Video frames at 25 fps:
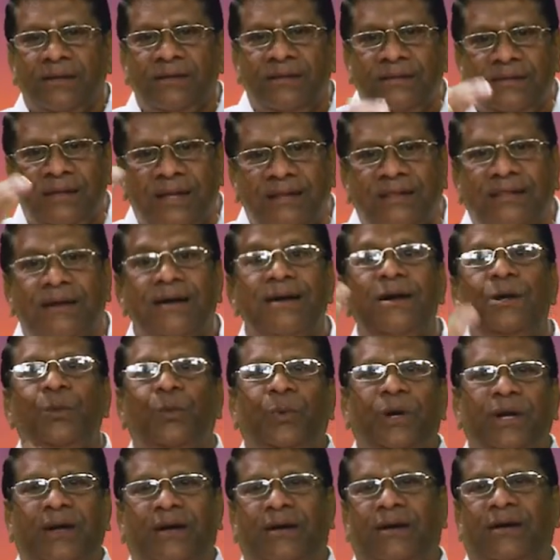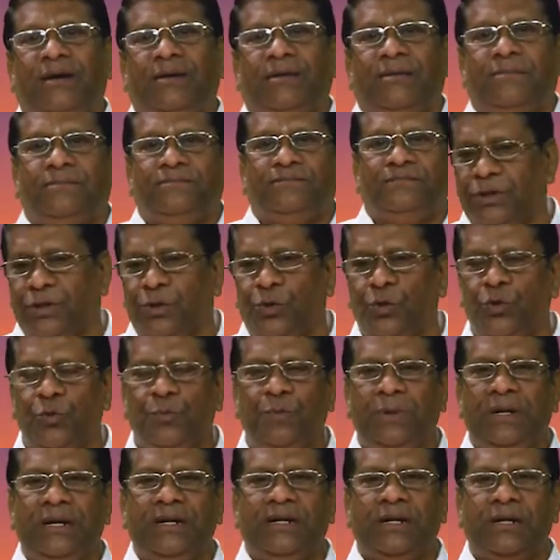The third week, the
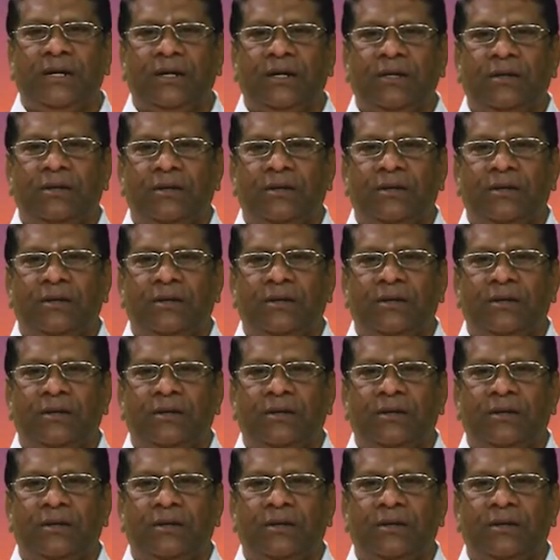group leader